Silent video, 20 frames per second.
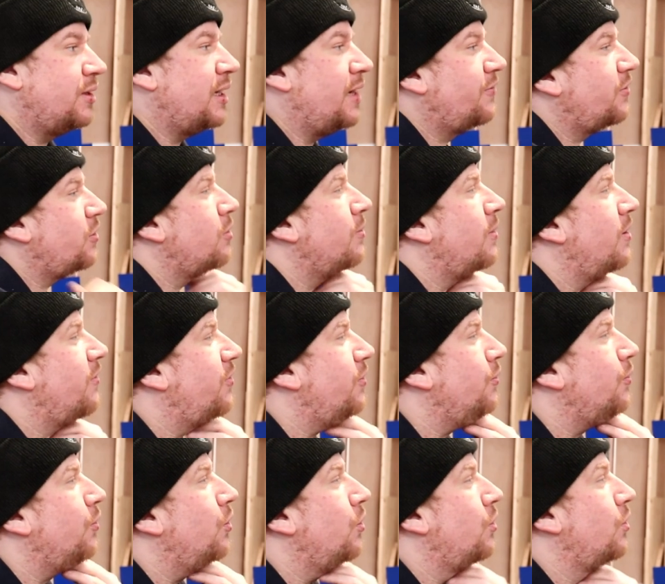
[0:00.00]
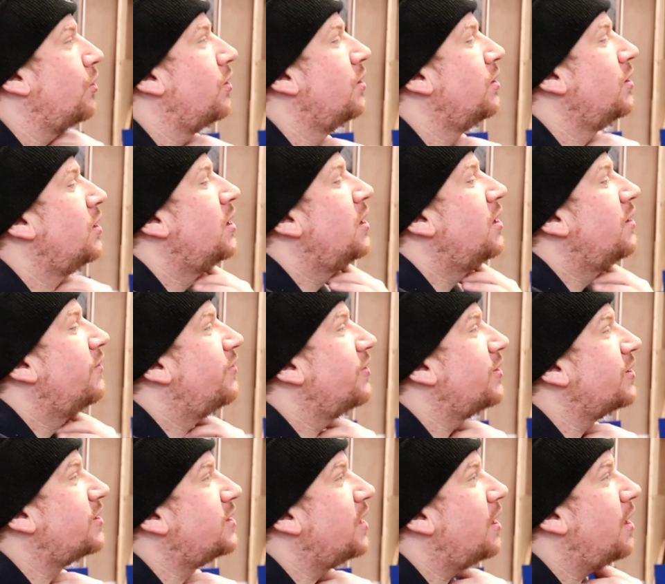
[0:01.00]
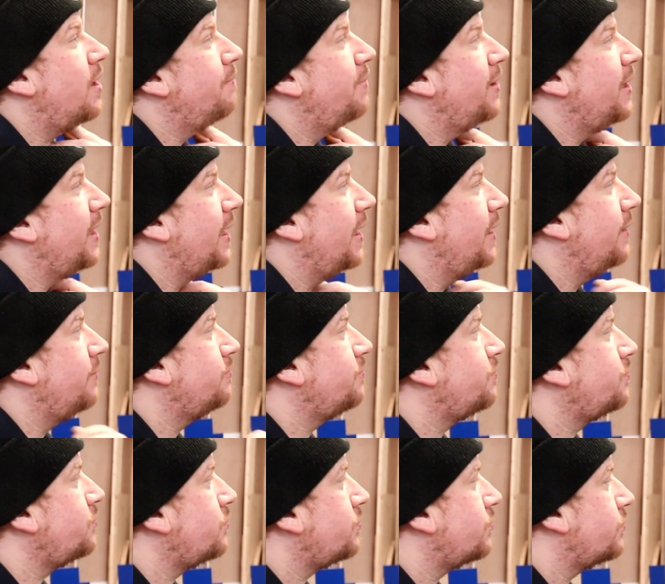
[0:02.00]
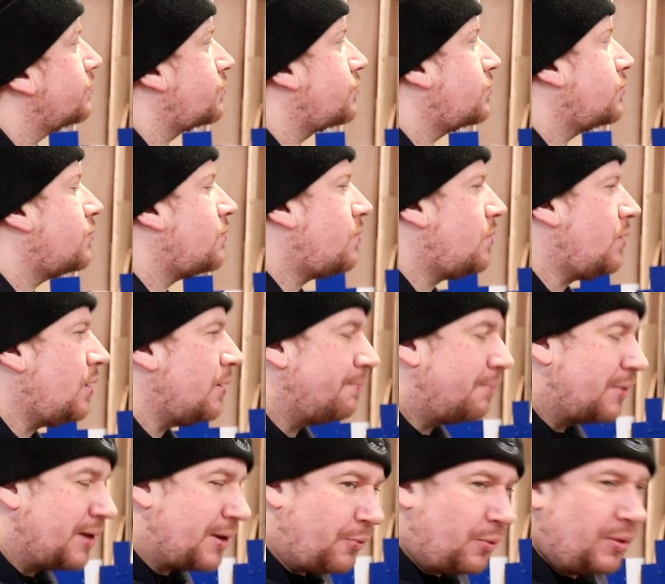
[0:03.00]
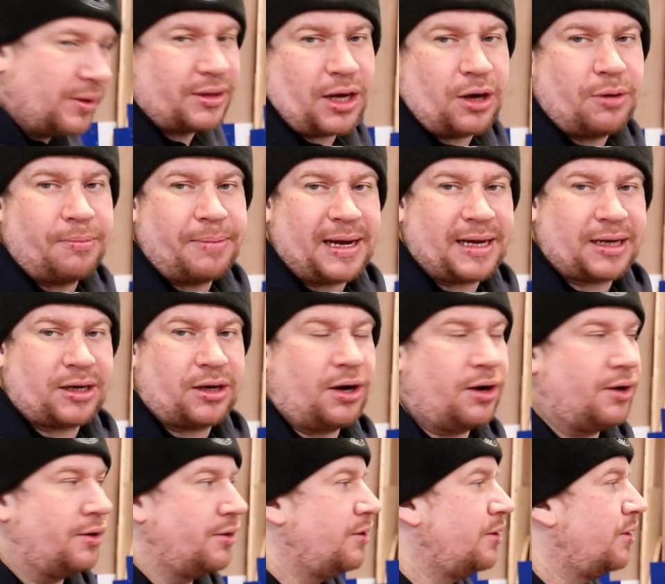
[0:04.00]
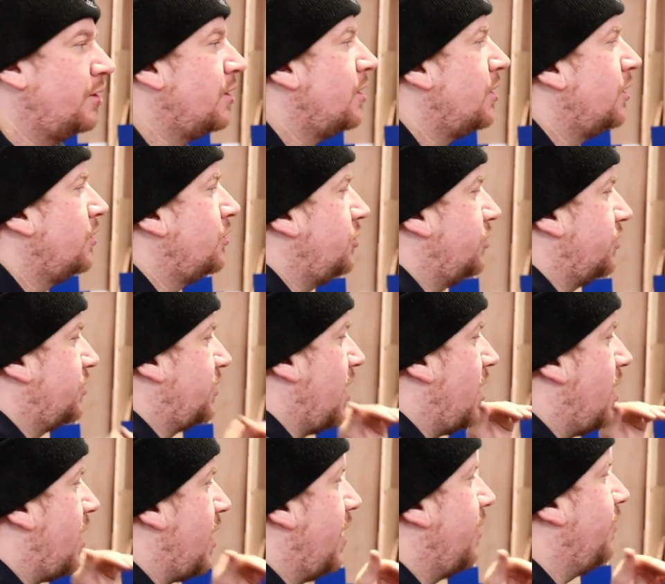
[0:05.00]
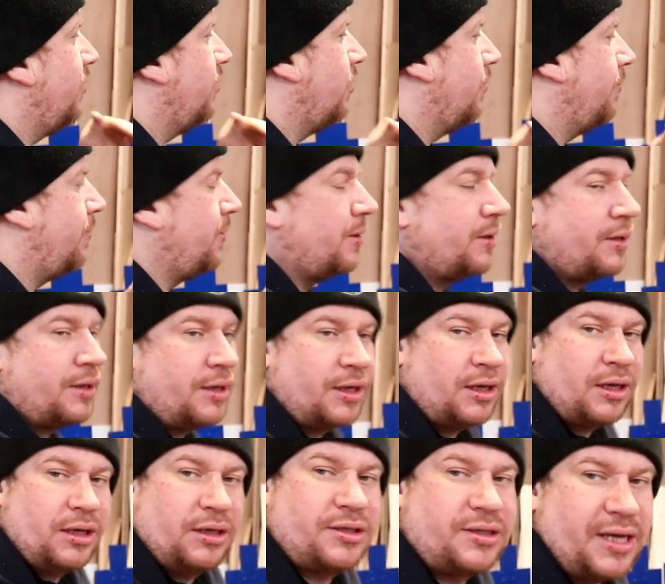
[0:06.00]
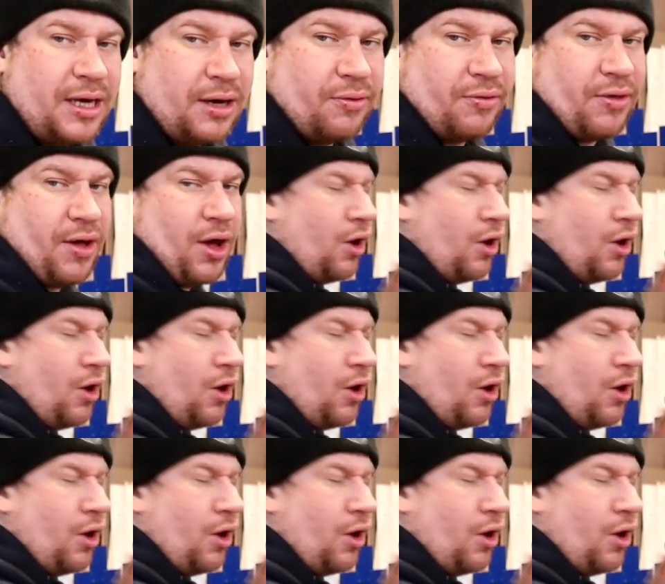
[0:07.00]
to have to come off the wall for the time being, but it will go back on just higher up. So the